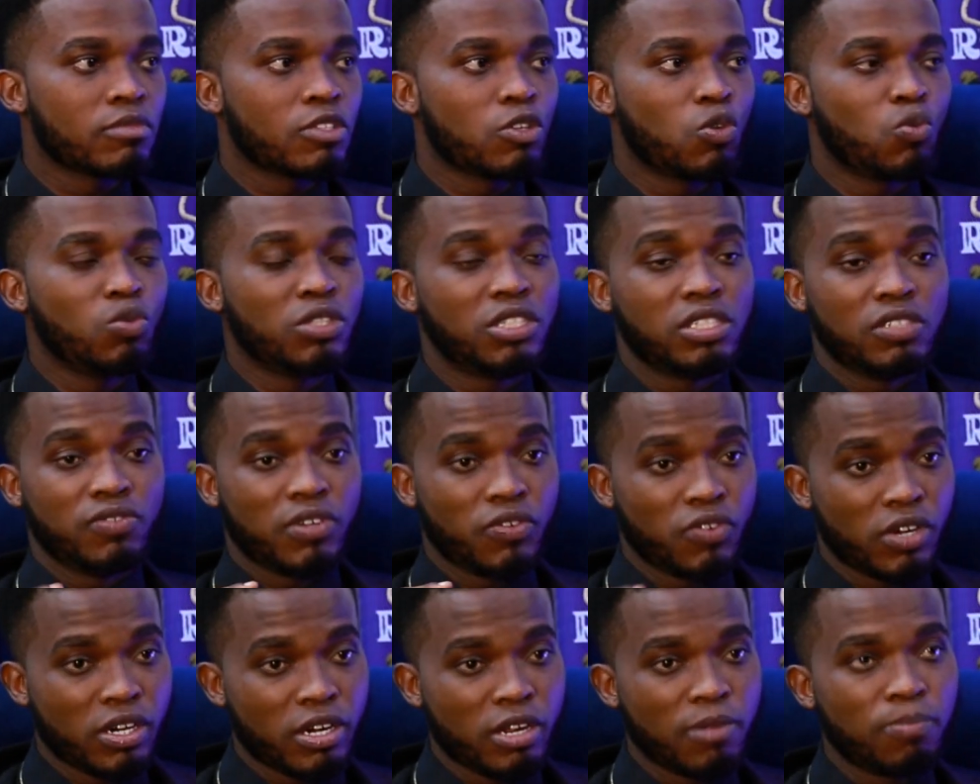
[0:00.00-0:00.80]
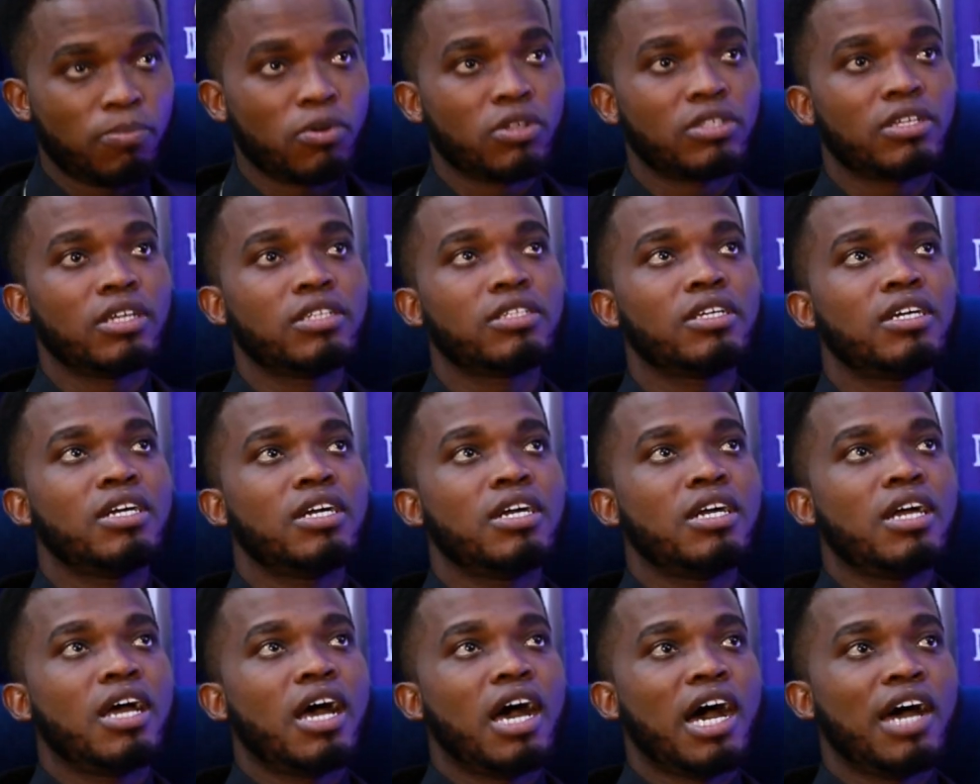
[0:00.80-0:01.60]
which is very, very important.
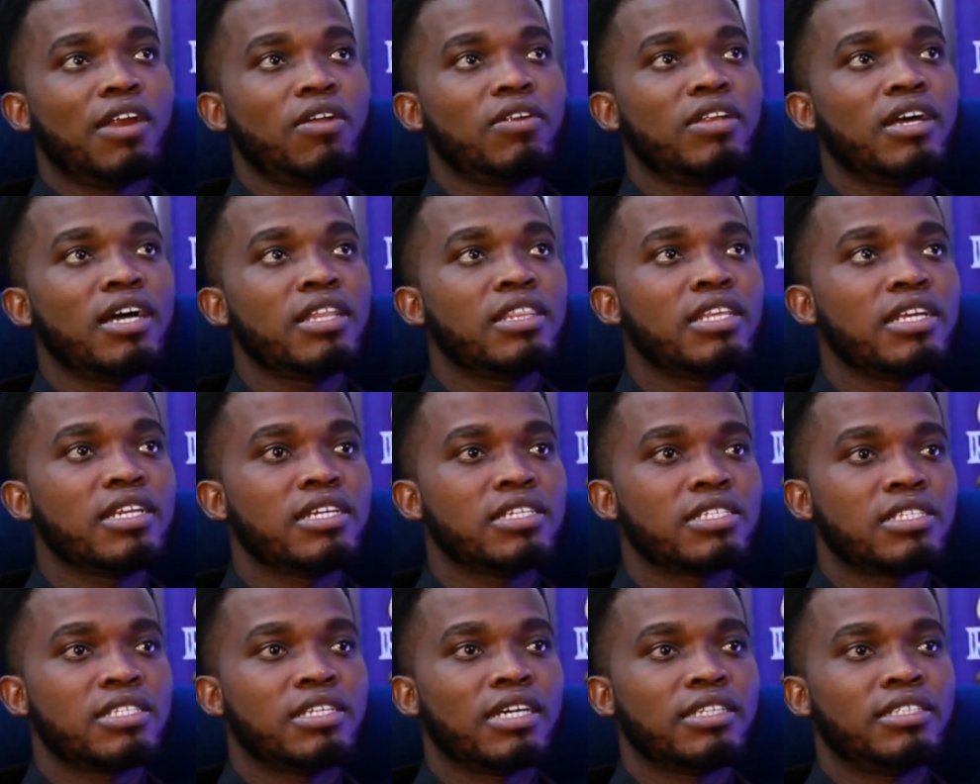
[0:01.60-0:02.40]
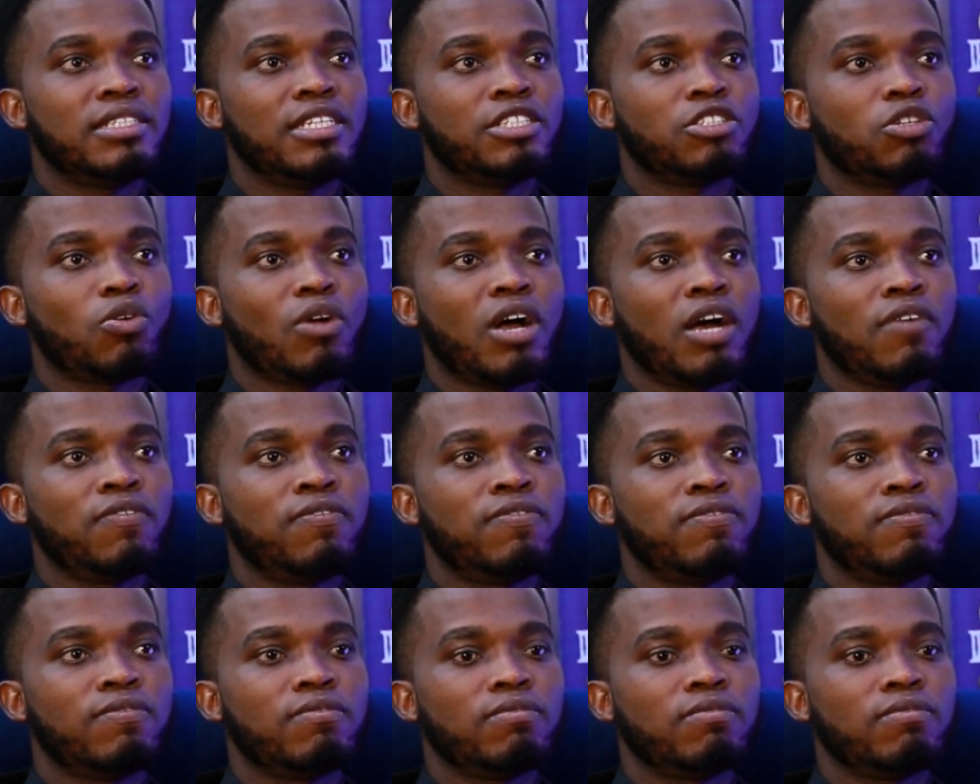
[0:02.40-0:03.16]
Another thing is that they should have